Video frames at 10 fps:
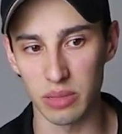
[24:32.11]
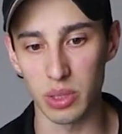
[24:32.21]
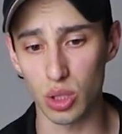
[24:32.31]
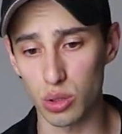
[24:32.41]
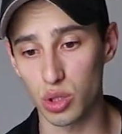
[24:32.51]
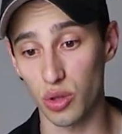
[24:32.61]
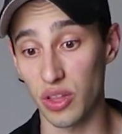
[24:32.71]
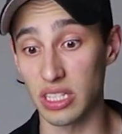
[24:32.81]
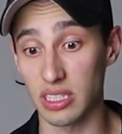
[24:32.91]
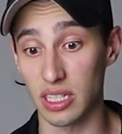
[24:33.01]
But those are
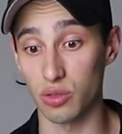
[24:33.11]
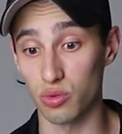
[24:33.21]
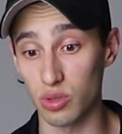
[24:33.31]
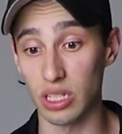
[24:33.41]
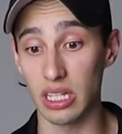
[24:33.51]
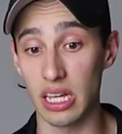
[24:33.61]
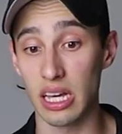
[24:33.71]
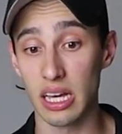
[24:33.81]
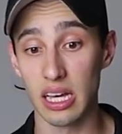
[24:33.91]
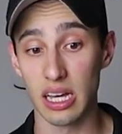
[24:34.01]
things that could really
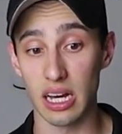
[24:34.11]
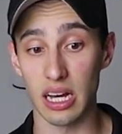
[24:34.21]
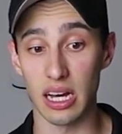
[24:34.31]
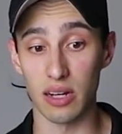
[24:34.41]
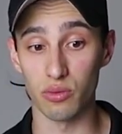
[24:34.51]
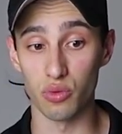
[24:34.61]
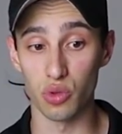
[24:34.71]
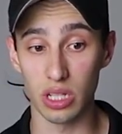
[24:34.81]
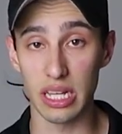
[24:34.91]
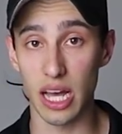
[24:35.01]

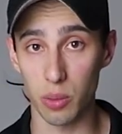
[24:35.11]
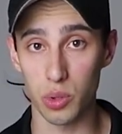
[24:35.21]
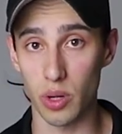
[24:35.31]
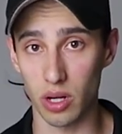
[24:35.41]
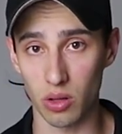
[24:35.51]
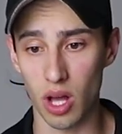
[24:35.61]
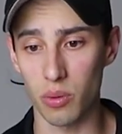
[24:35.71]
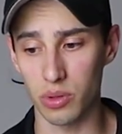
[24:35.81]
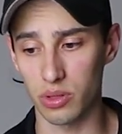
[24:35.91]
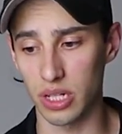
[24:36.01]
help you out a lot
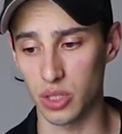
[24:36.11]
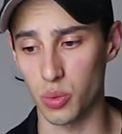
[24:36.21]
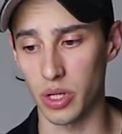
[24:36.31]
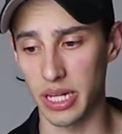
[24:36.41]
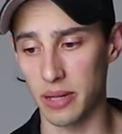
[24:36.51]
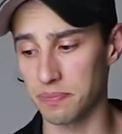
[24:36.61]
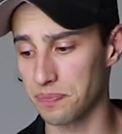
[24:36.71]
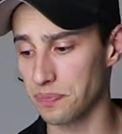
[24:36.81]
with your next workout.